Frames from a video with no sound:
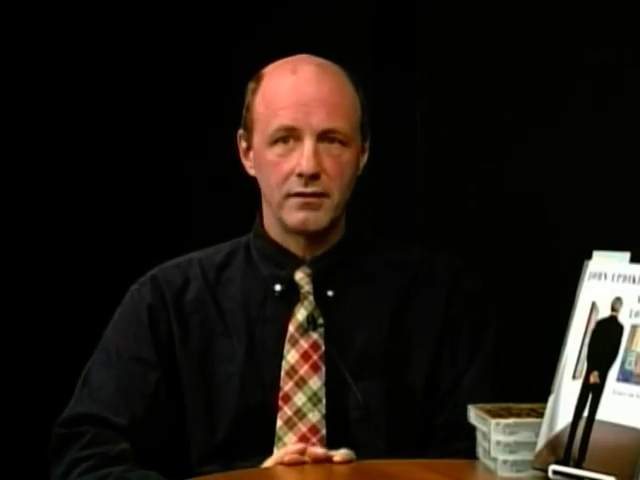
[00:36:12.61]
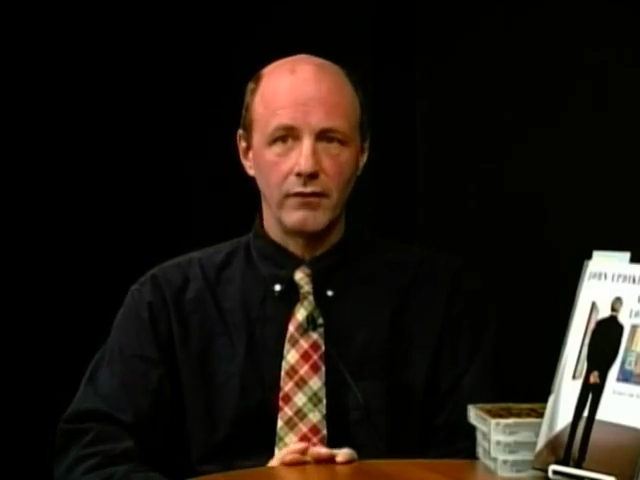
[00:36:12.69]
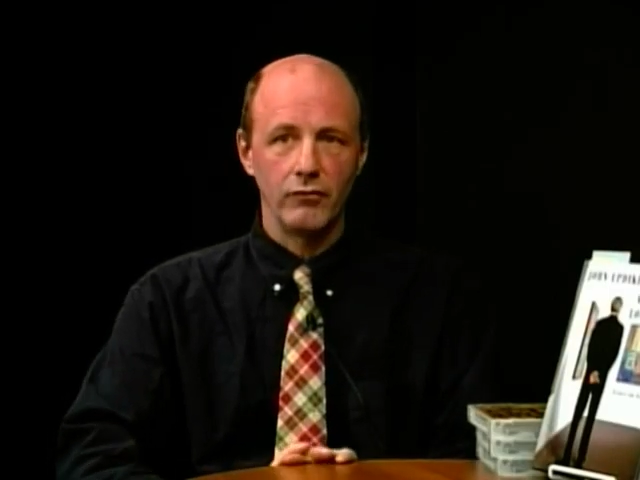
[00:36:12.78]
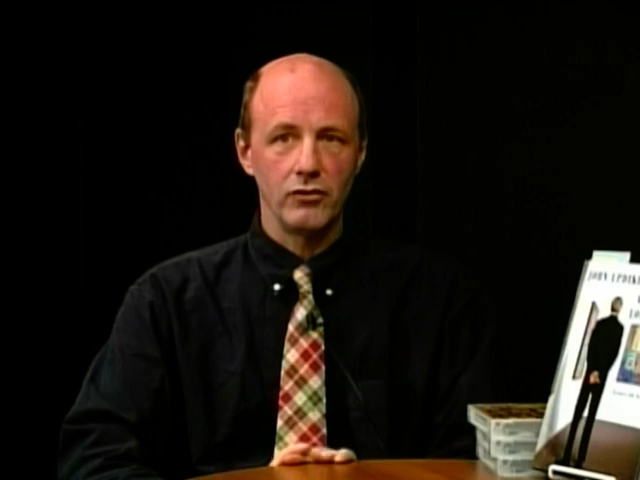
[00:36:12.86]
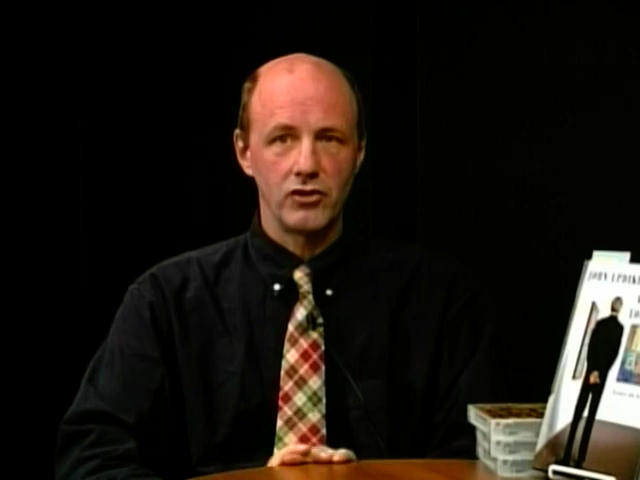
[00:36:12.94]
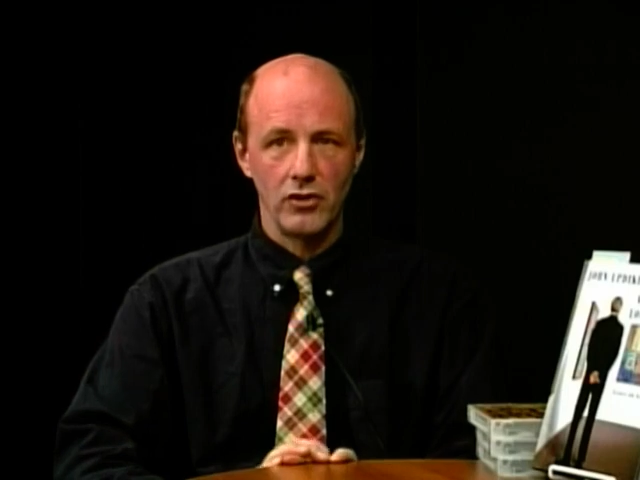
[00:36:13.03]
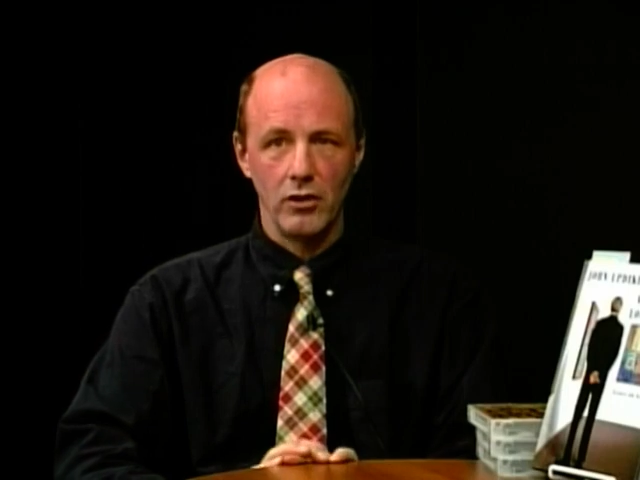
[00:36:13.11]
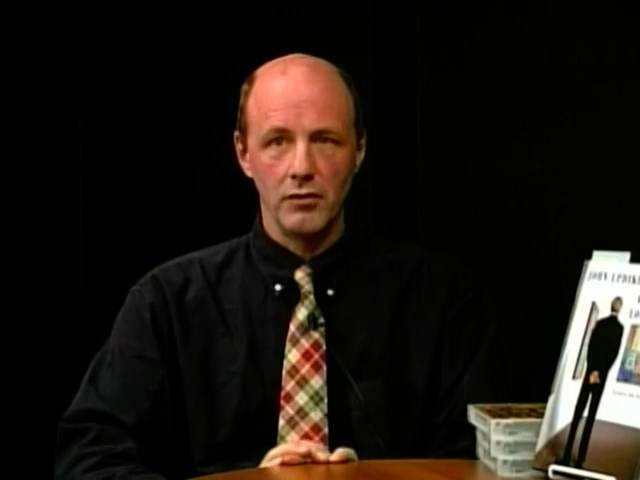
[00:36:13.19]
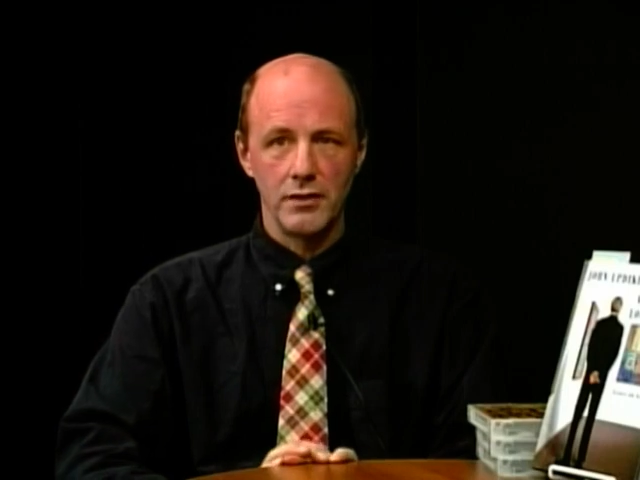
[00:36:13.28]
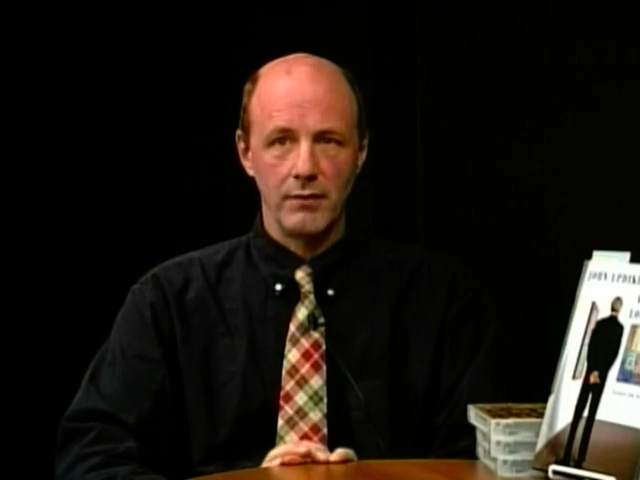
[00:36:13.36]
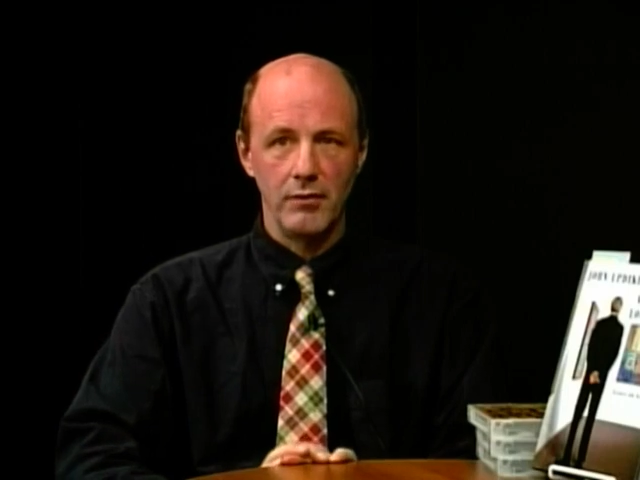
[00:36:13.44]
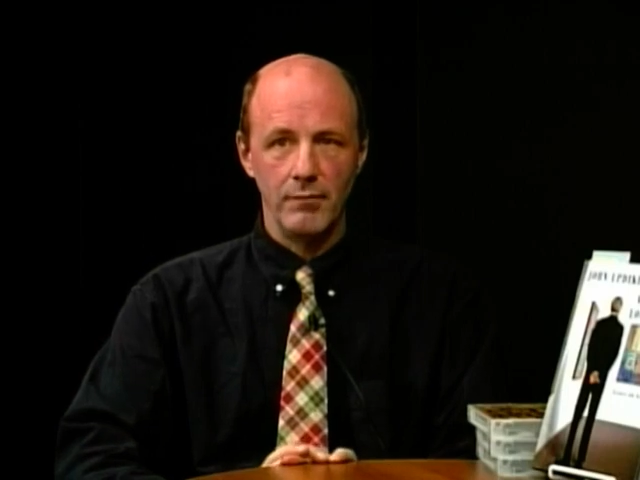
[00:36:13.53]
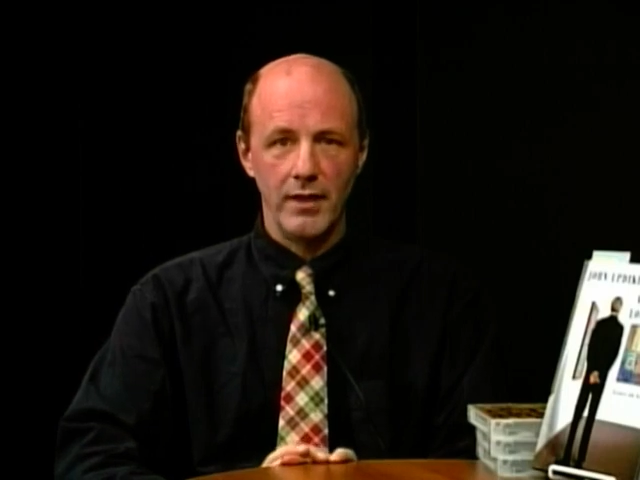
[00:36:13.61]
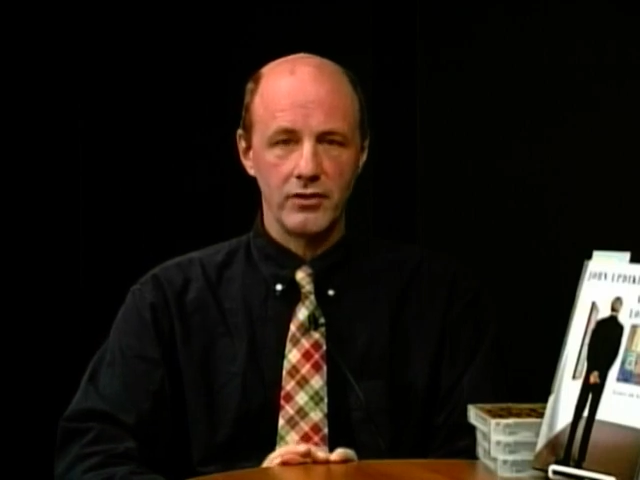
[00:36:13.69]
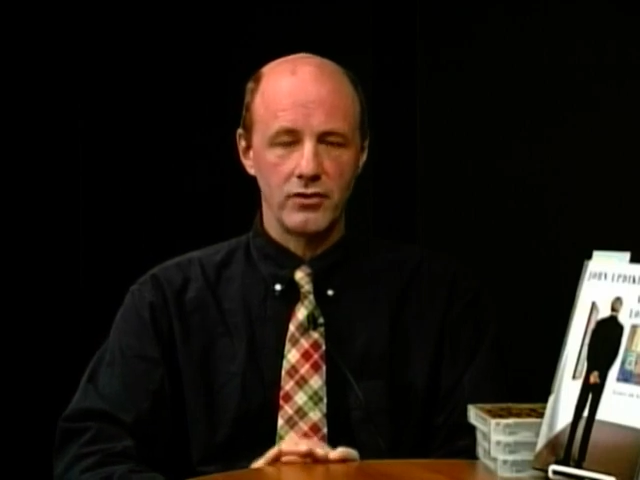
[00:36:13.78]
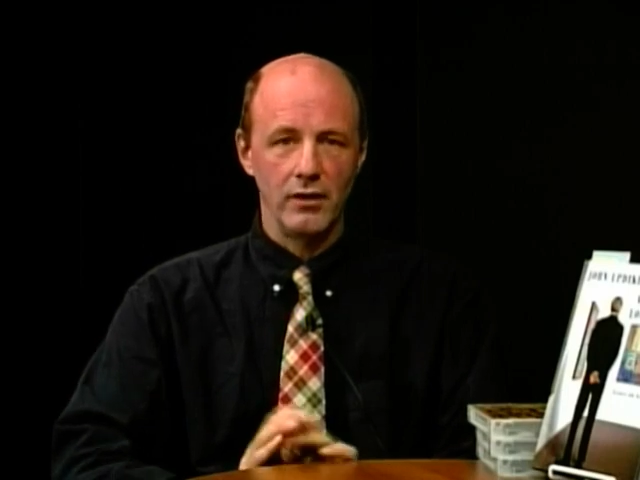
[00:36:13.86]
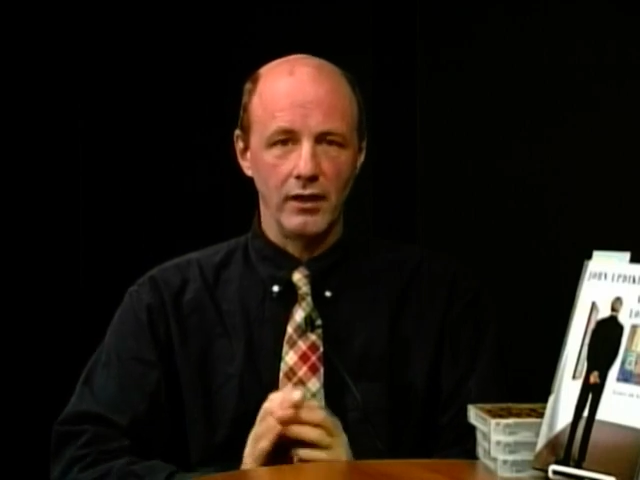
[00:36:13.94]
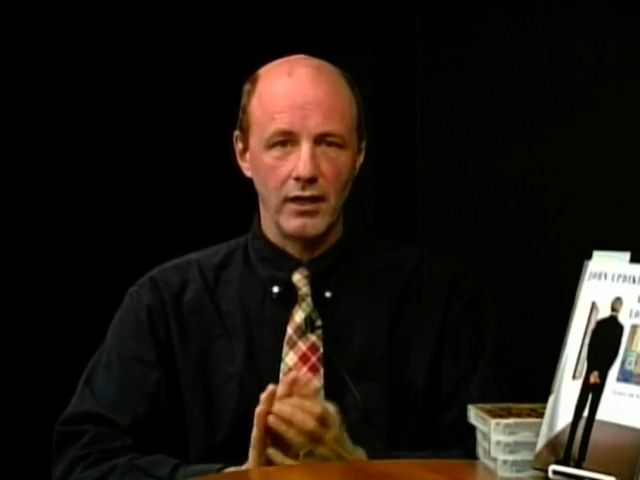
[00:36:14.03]
several shows, I've been
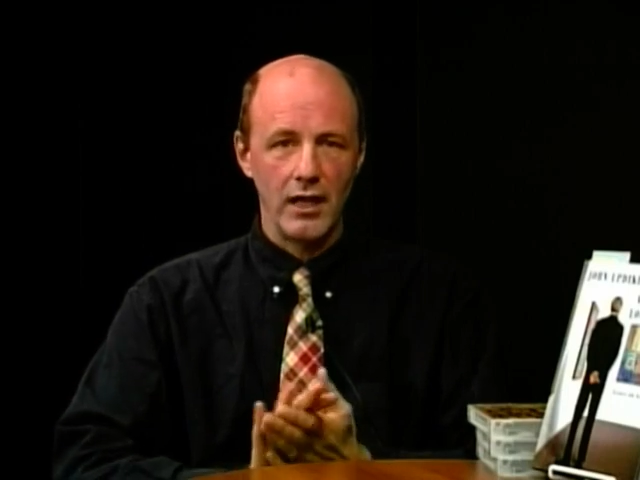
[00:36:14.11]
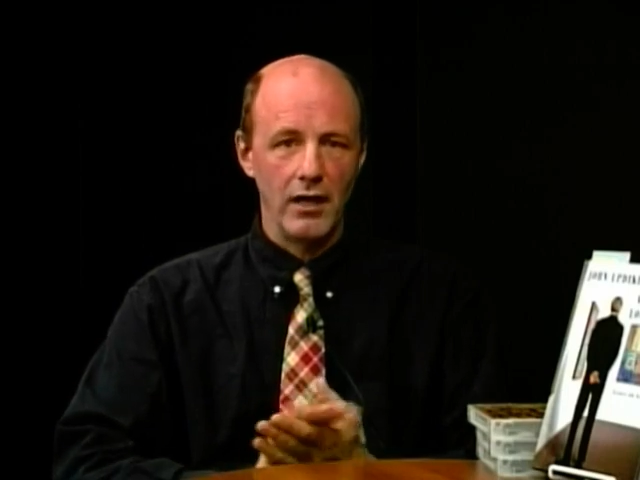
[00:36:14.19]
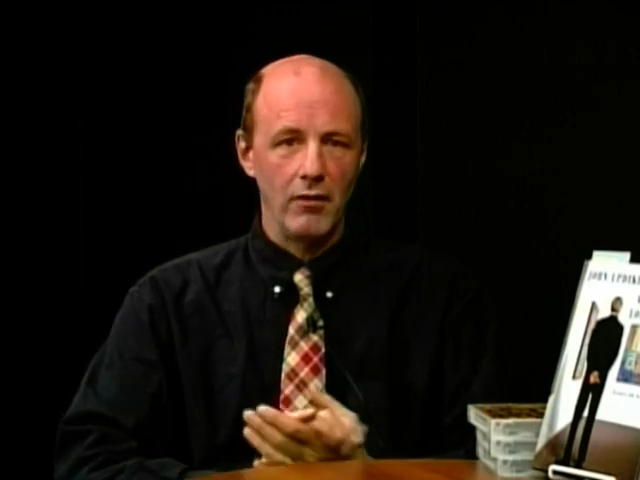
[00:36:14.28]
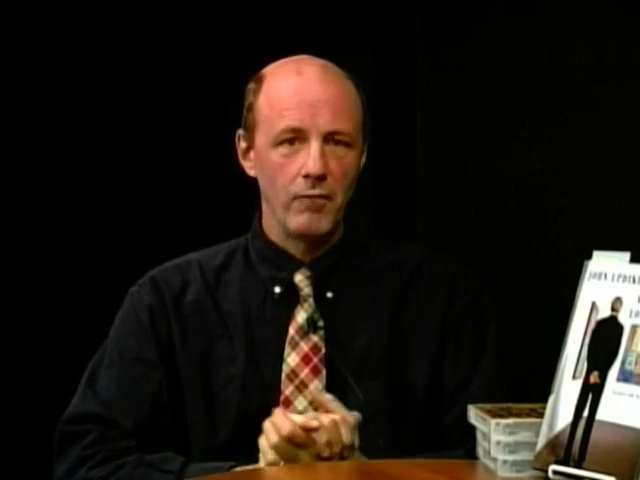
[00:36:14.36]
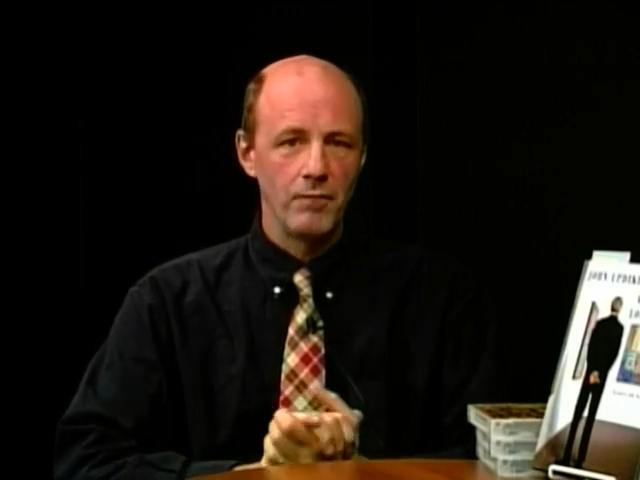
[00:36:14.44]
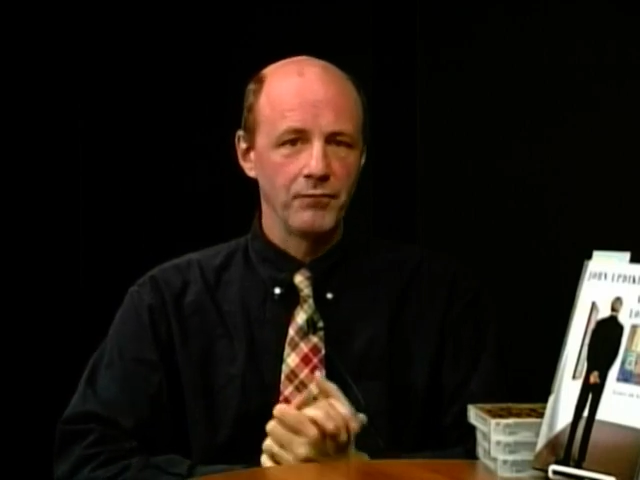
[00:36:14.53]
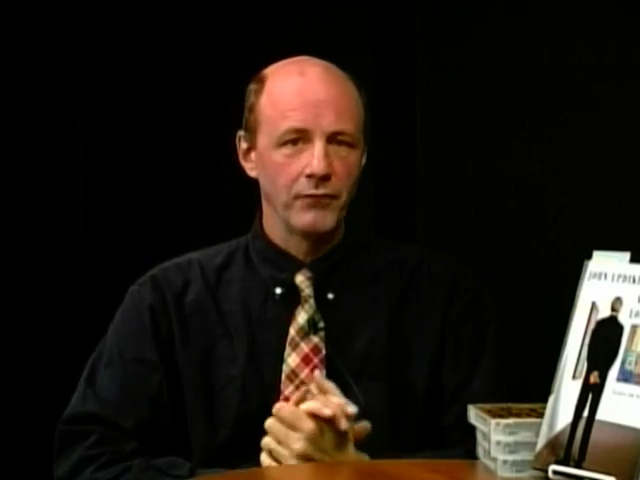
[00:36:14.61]
mentioning how